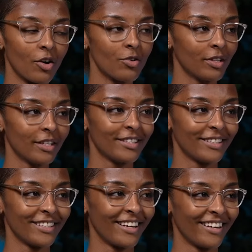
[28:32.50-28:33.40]
don't
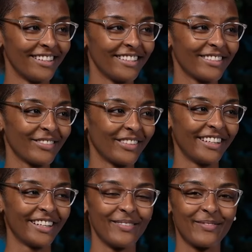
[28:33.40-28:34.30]
listen to us when
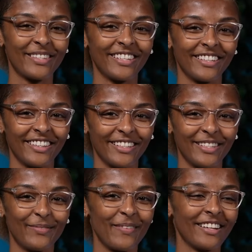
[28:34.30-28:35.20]
it comes to the
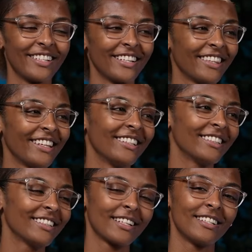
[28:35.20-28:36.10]
inspection
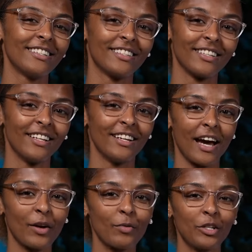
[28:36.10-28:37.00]
things, because
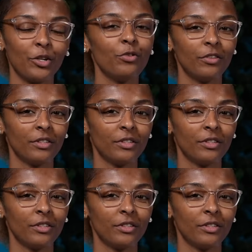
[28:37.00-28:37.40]
I don't want you